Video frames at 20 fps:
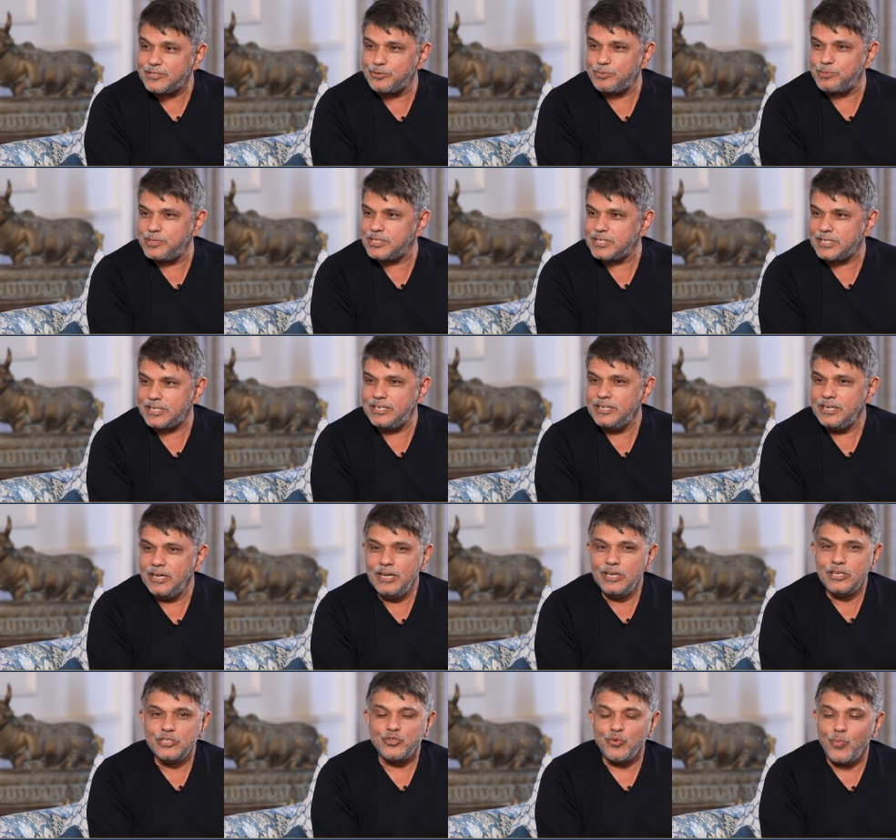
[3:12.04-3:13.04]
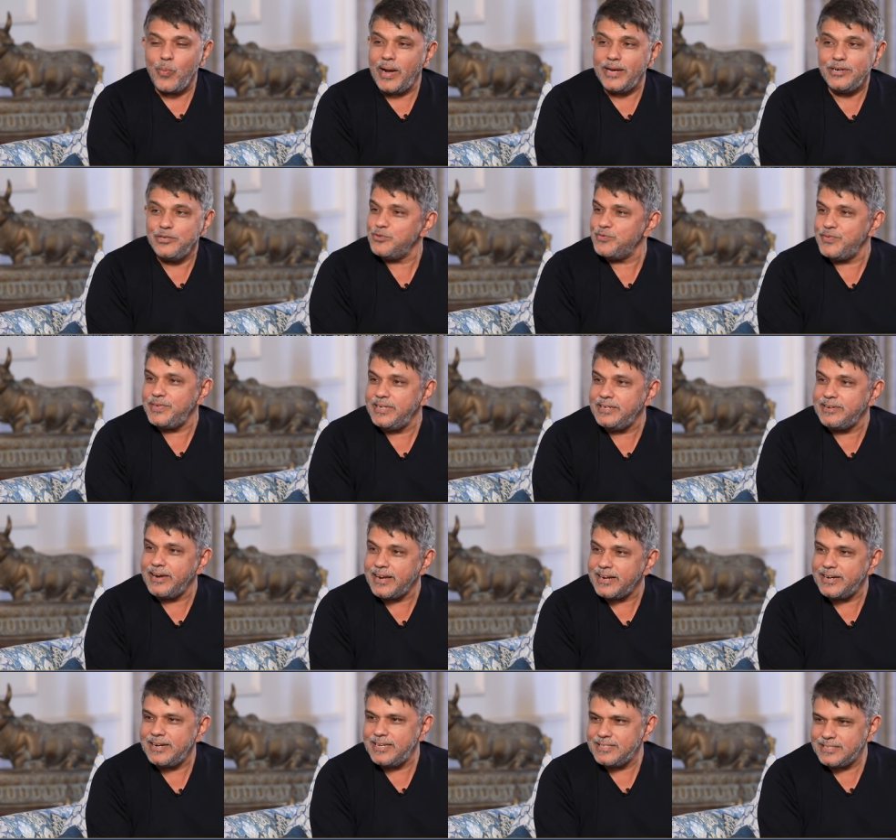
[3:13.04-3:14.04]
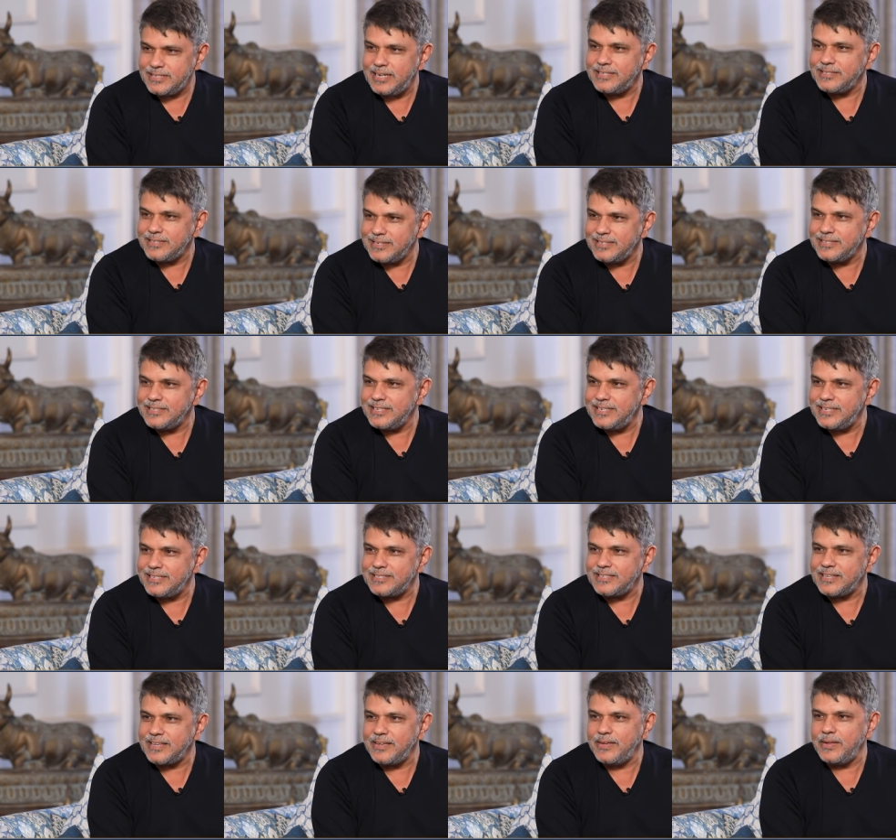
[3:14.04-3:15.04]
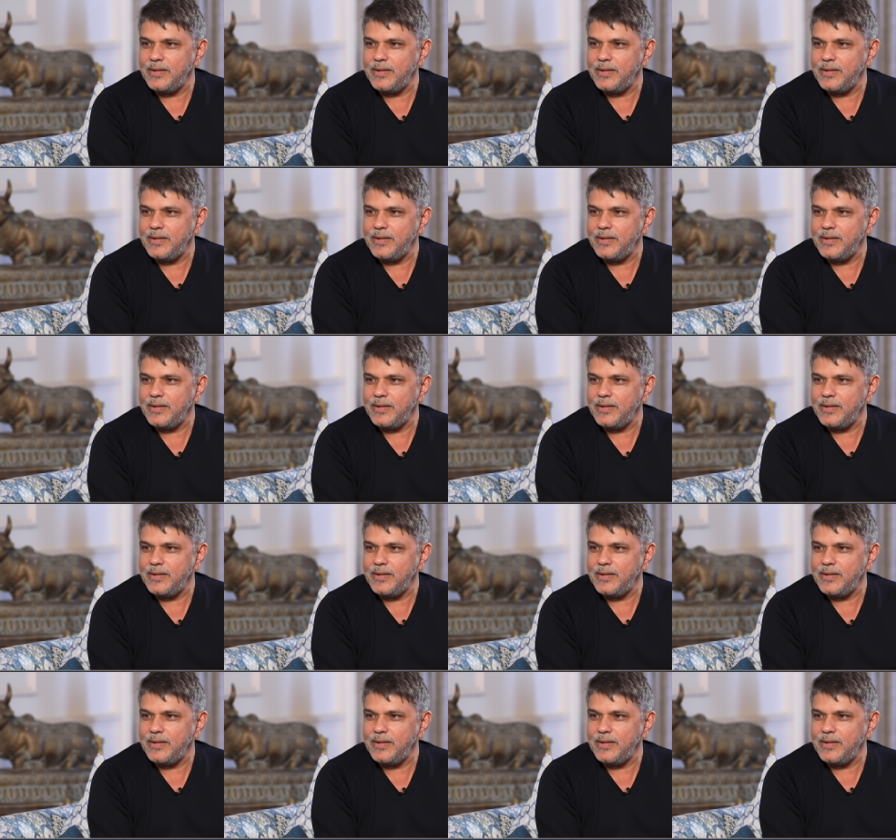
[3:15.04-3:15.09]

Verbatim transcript: to obesity. So why don't we recognize it as a disease?